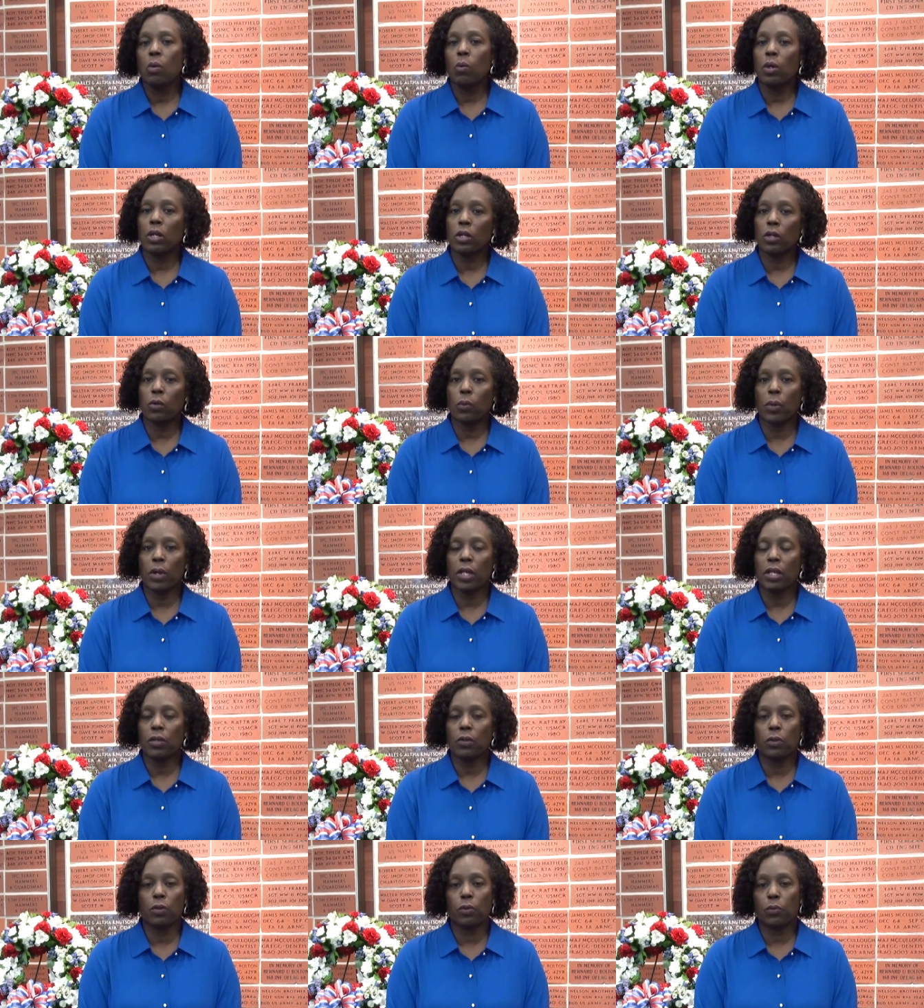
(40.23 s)
What a
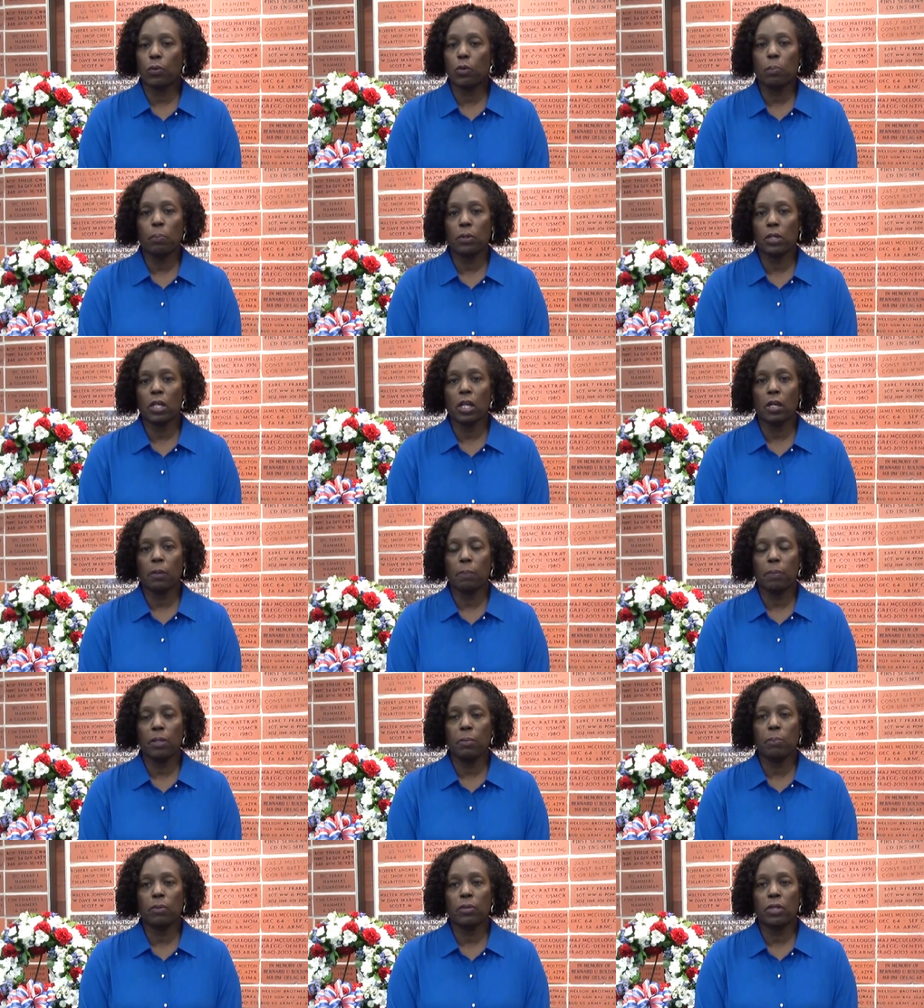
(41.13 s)
great group of young
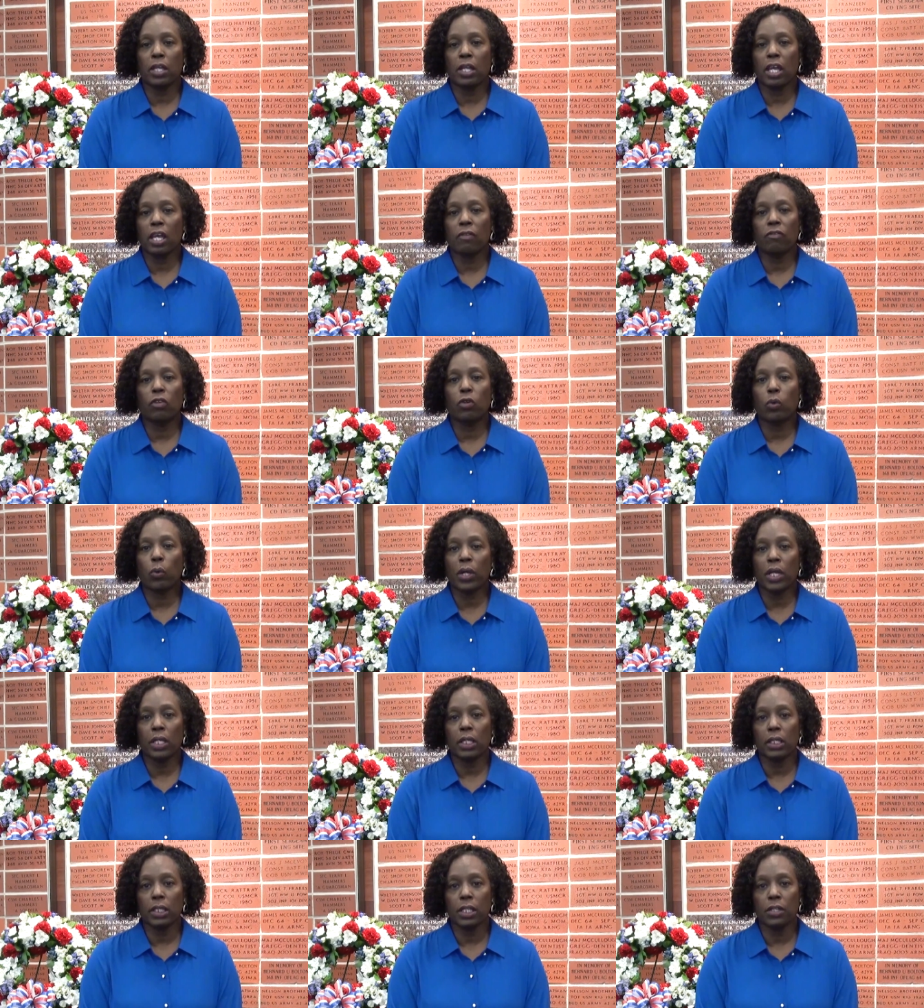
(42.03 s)
people that have
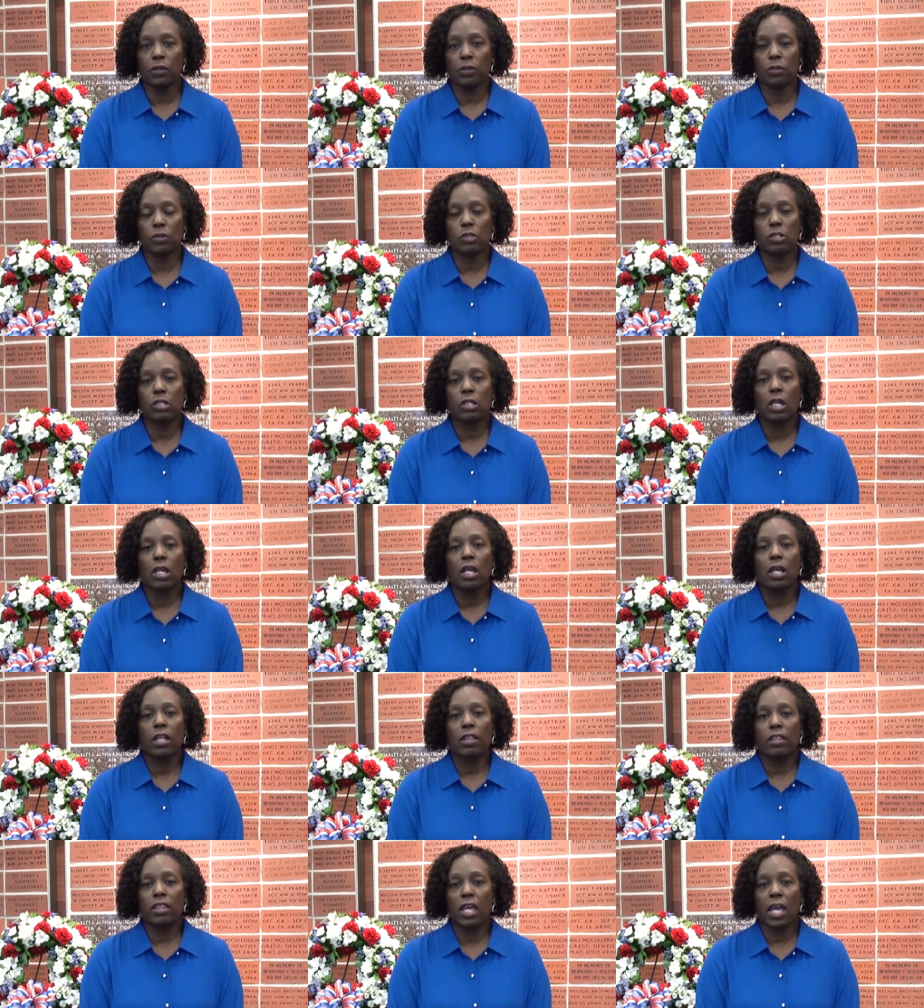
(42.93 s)
great leaders
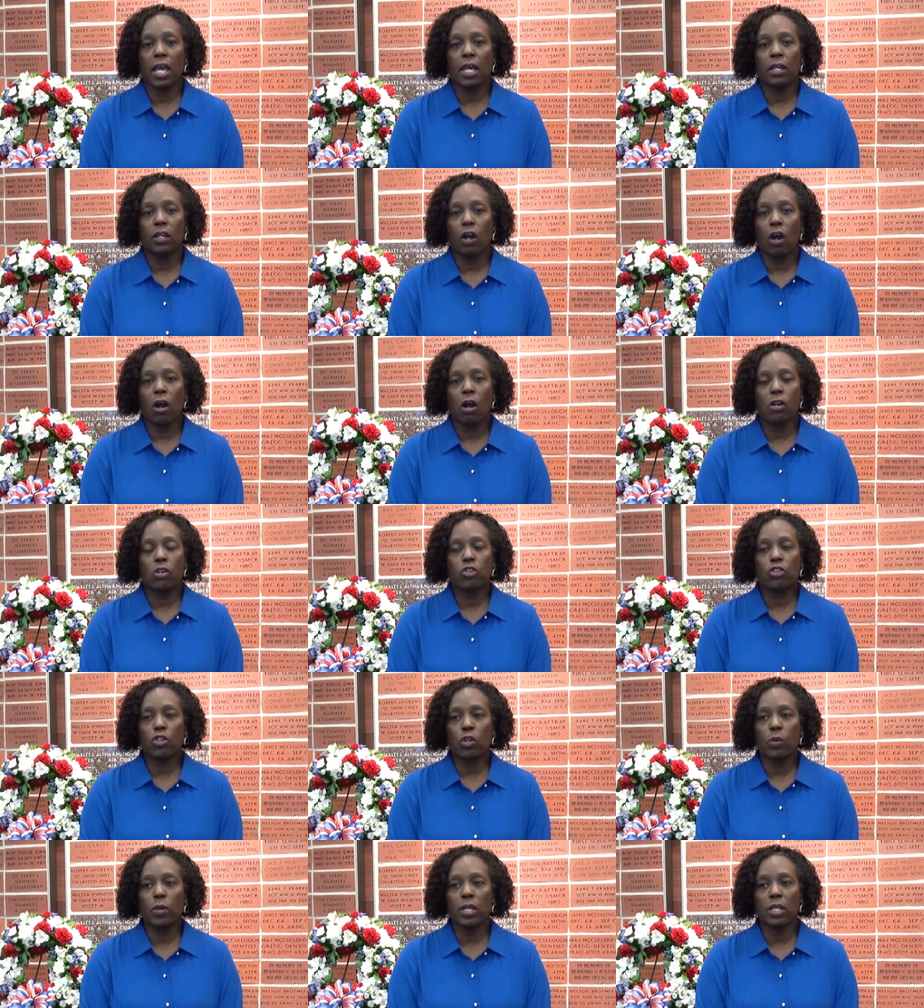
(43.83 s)
that are
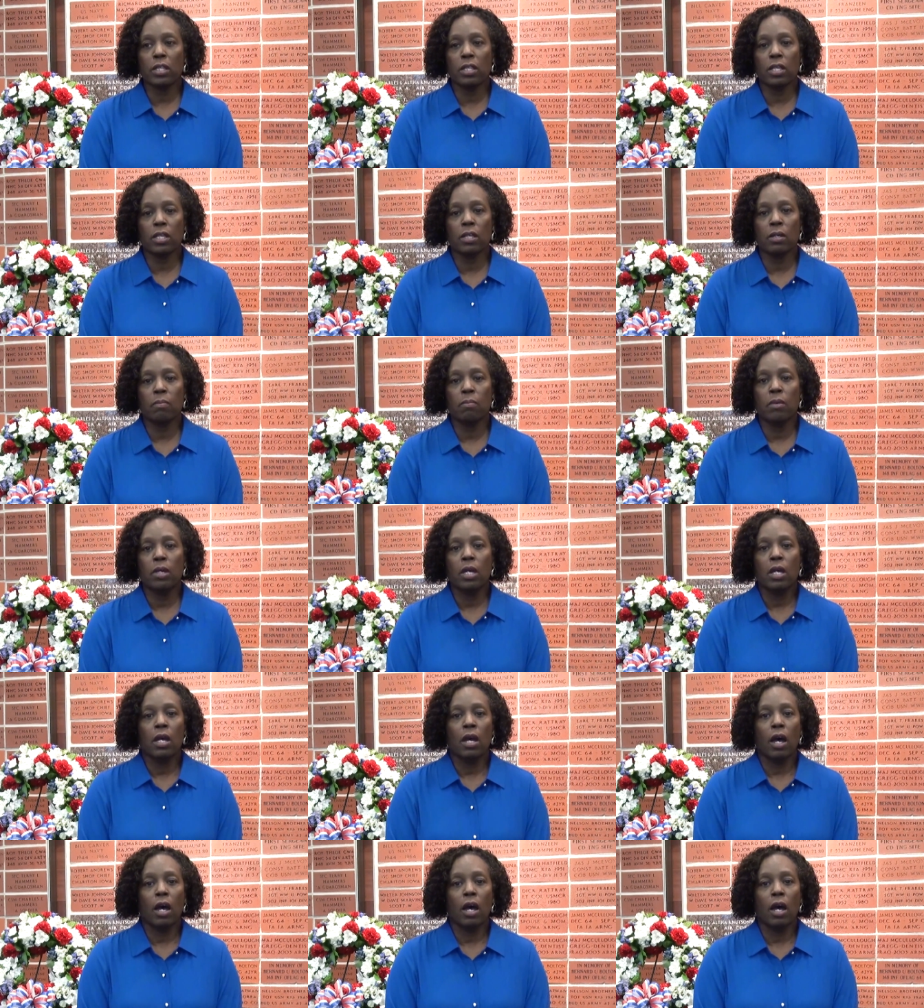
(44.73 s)
showing them